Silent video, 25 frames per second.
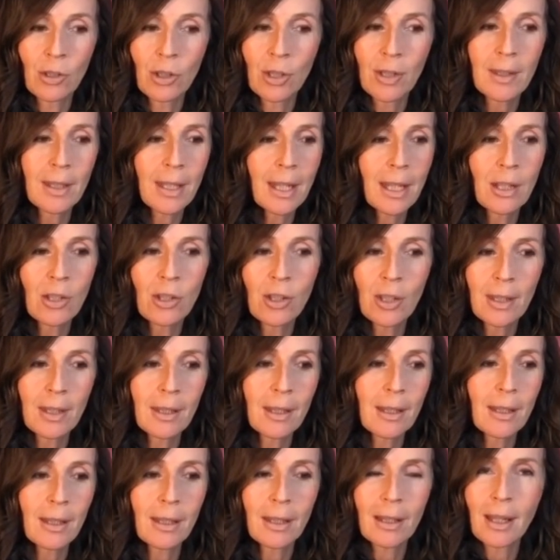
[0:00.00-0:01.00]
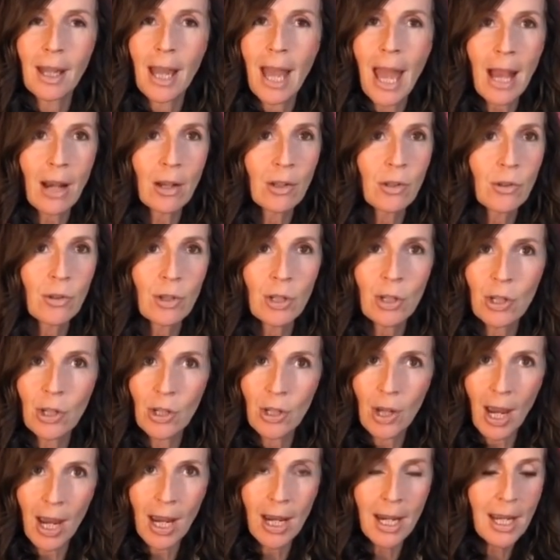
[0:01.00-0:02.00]
It just extra
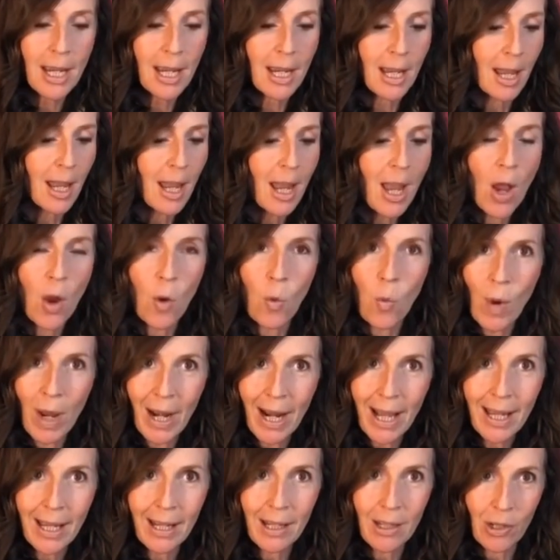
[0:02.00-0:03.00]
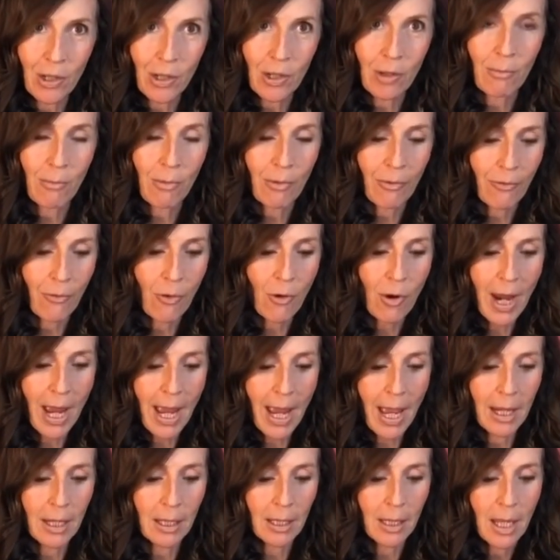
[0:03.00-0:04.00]
shiny when I condition
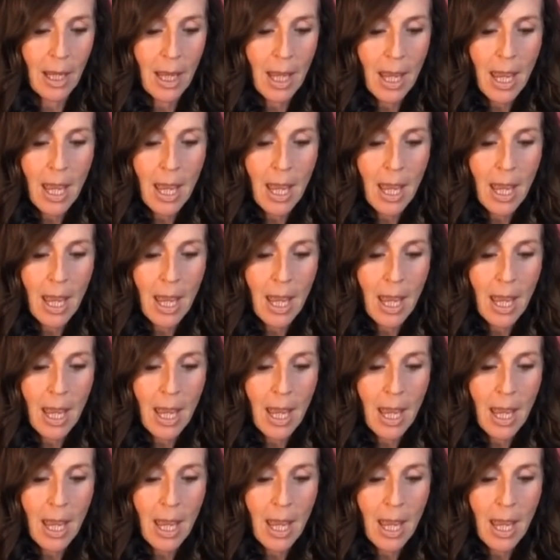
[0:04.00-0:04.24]
beforehand.